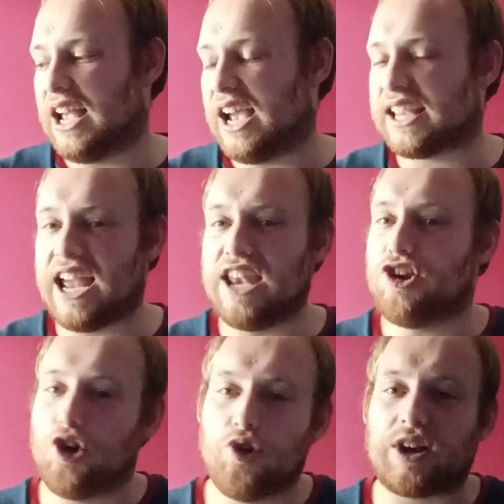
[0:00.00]

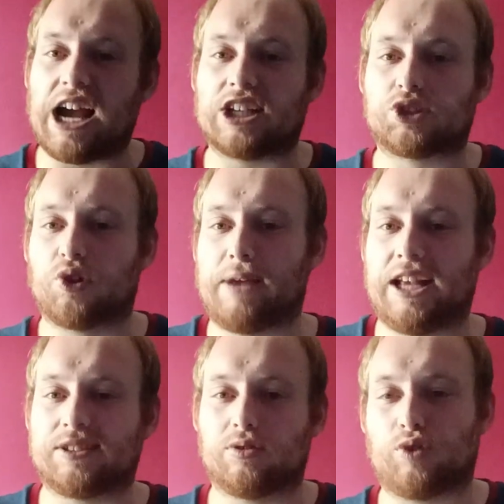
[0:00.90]
again, Newcastle have
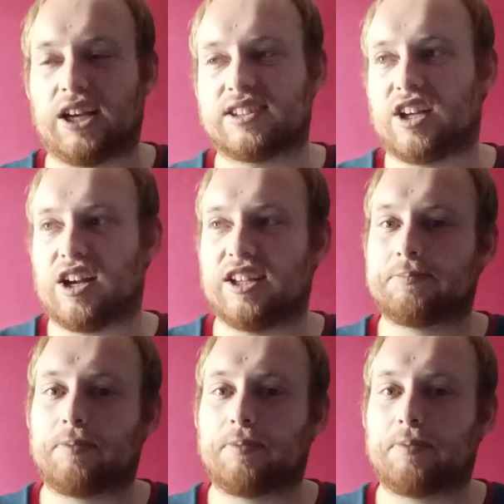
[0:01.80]
made some great signings,